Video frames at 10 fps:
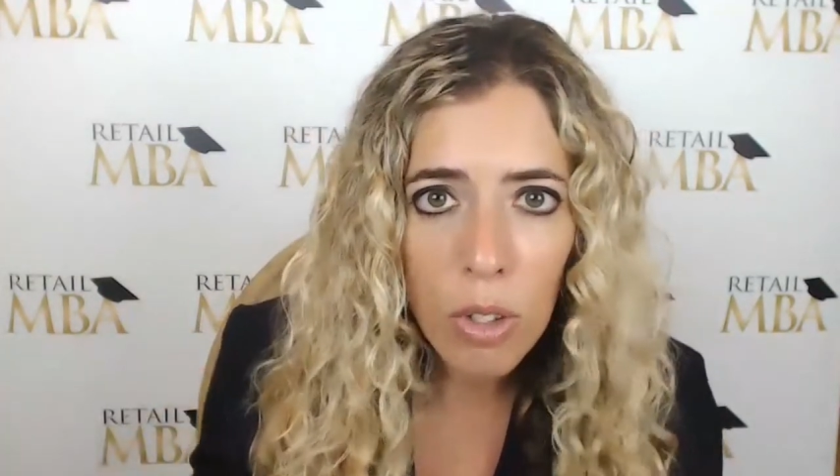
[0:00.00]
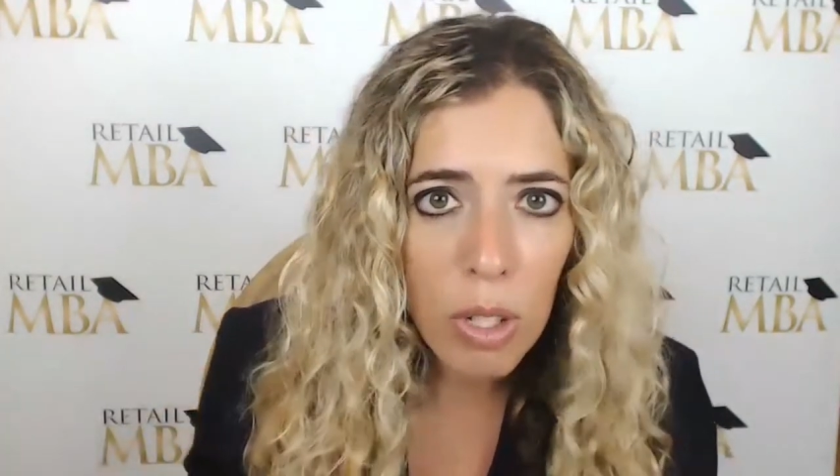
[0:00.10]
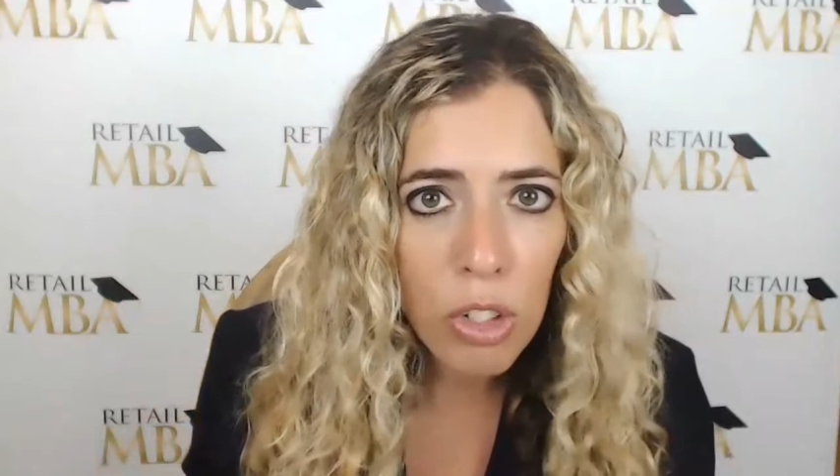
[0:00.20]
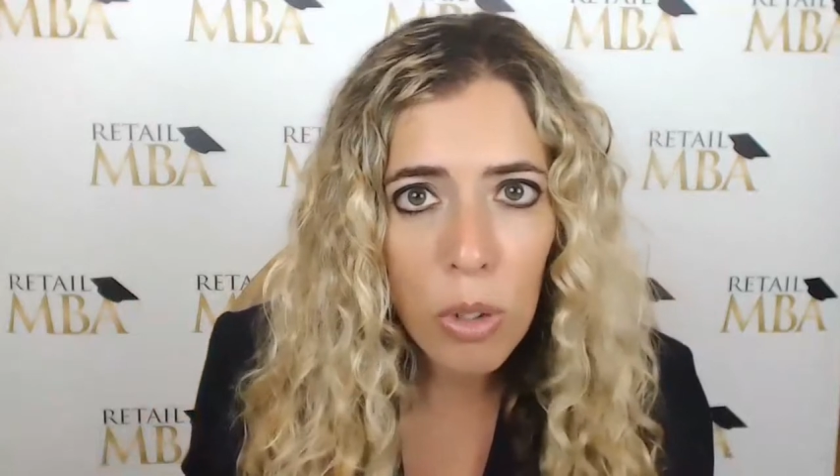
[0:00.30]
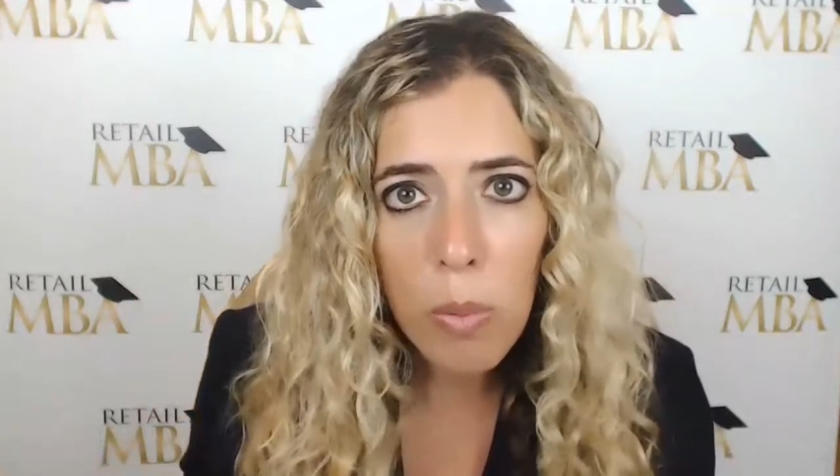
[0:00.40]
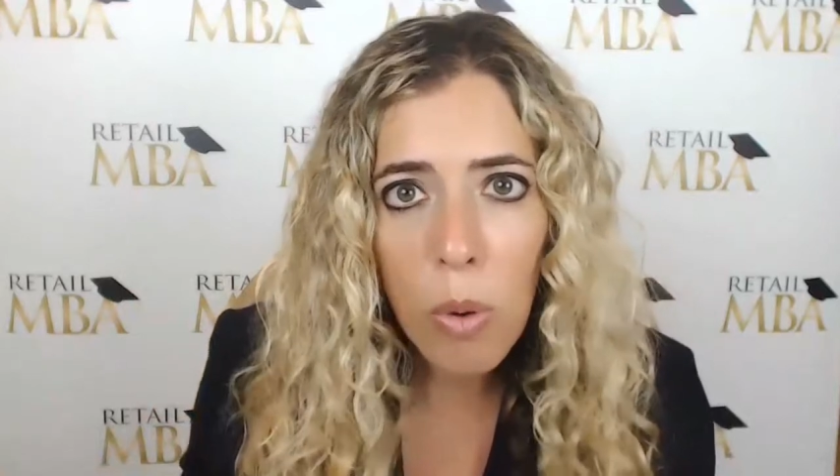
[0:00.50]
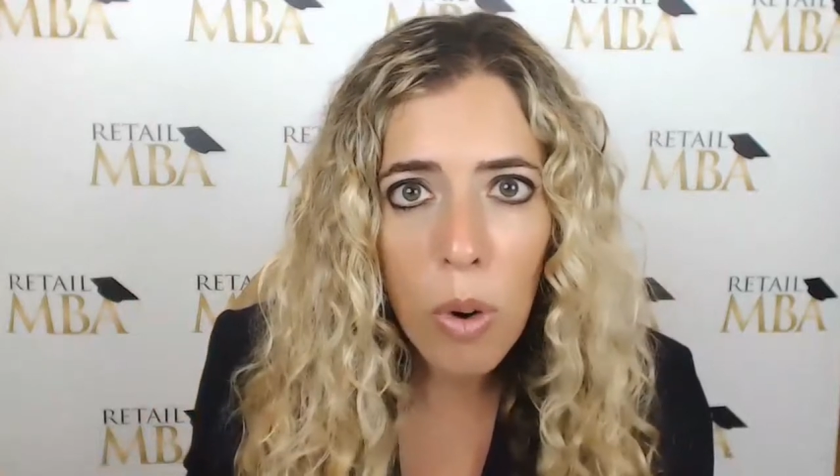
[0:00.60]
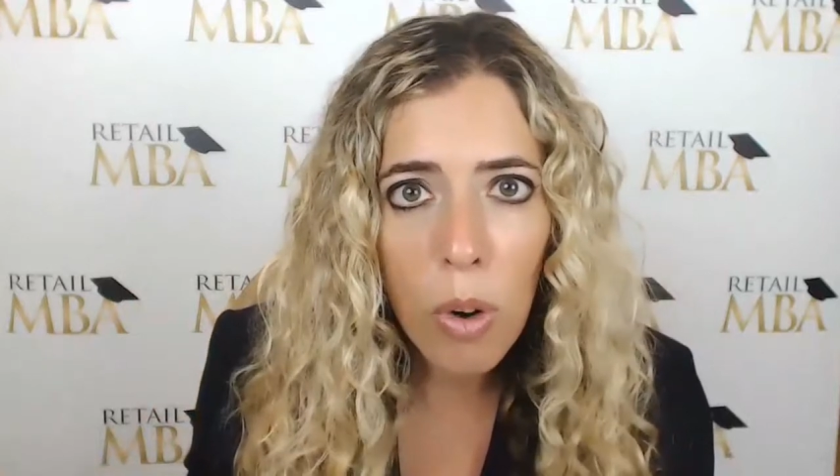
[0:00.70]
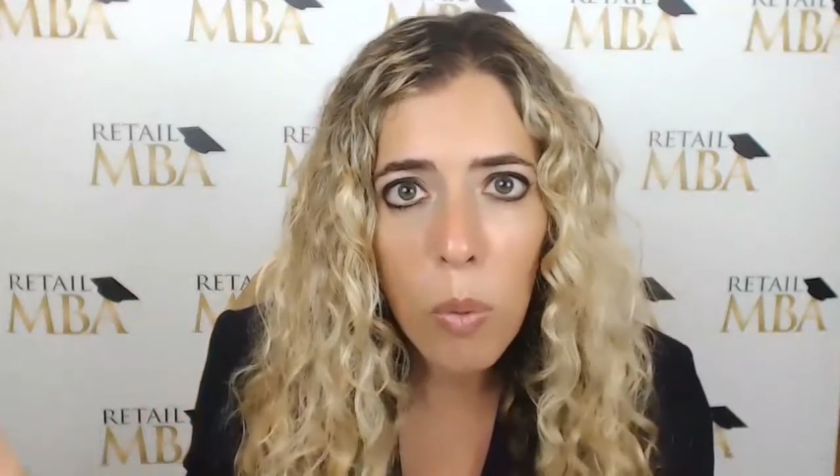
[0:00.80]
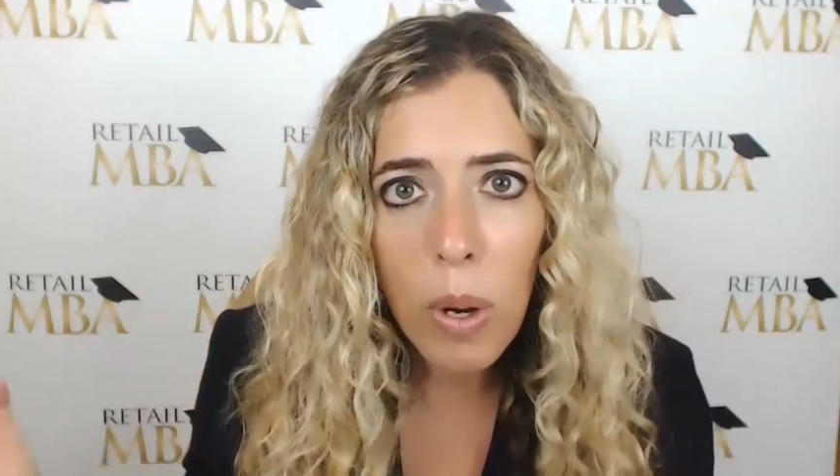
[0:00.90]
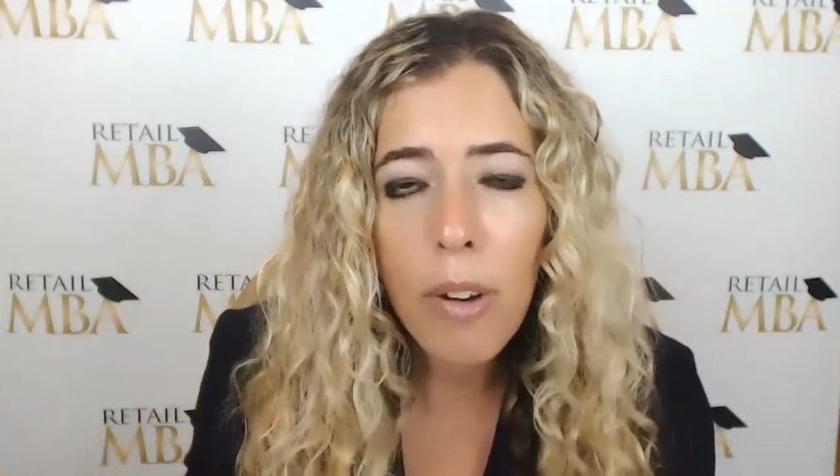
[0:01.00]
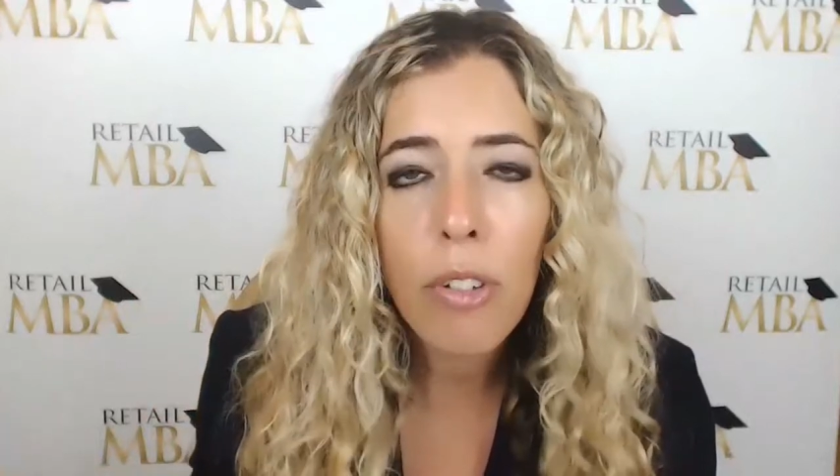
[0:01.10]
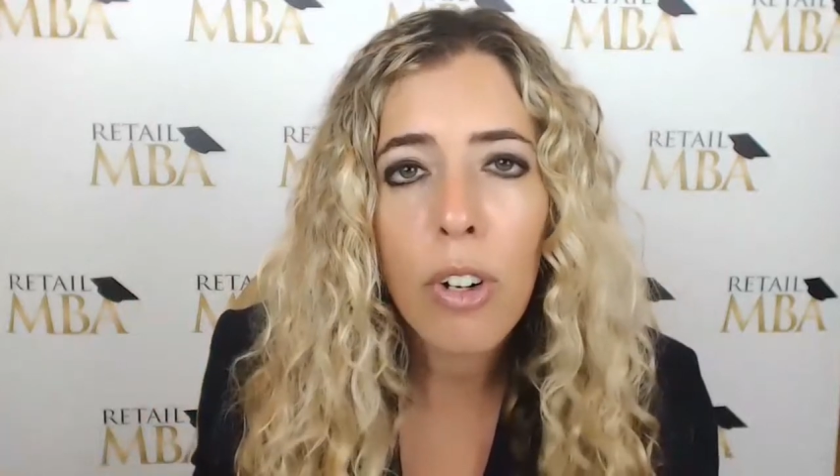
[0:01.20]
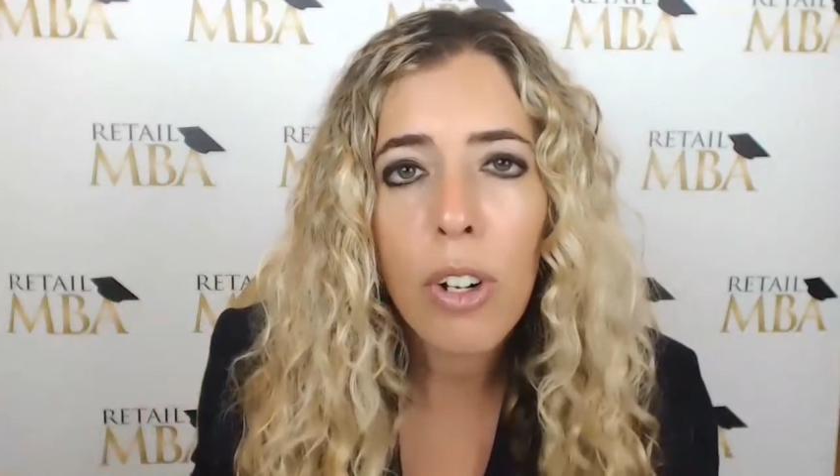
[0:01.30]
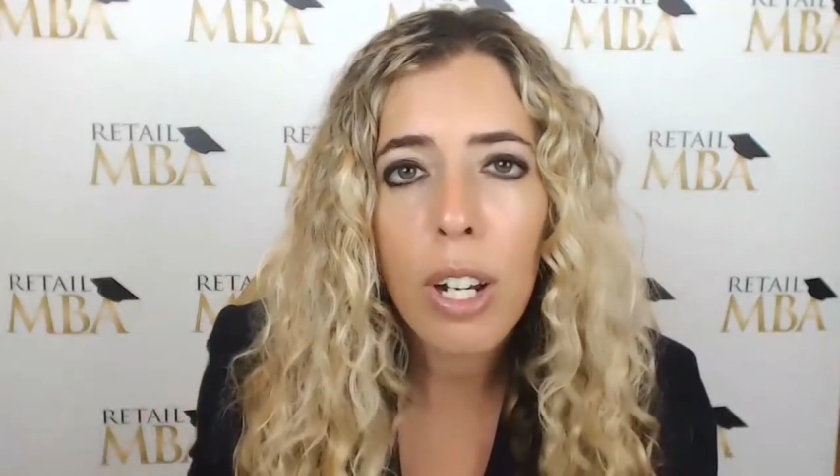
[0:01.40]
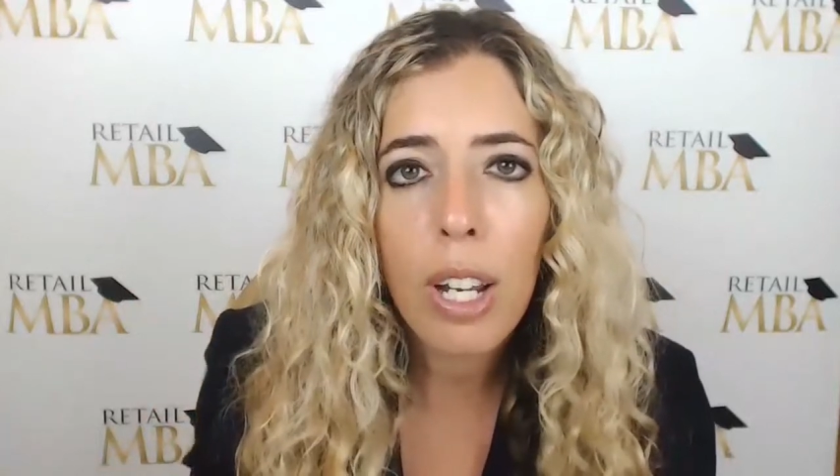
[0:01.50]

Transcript: units or more or whatever